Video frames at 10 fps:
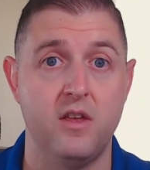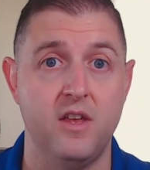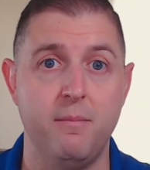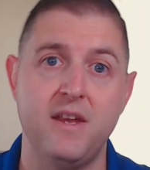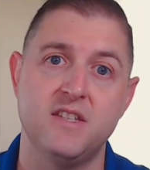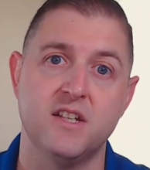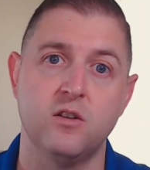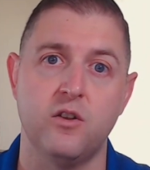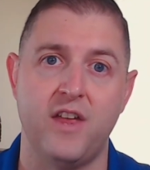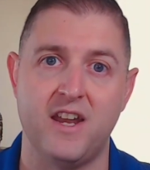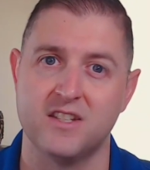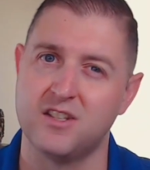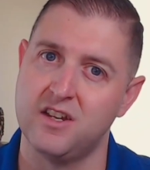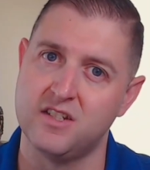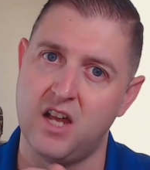it may signal that it's
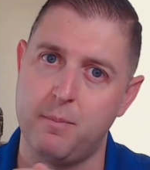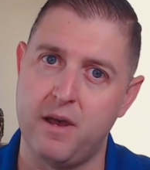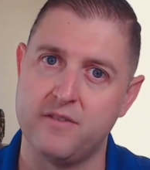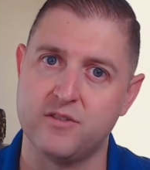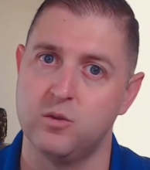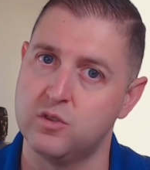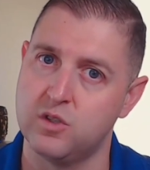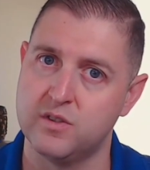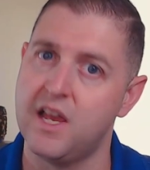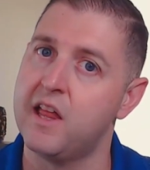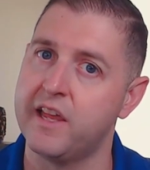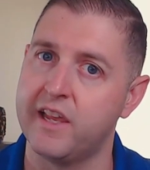gonna top off soon, so selling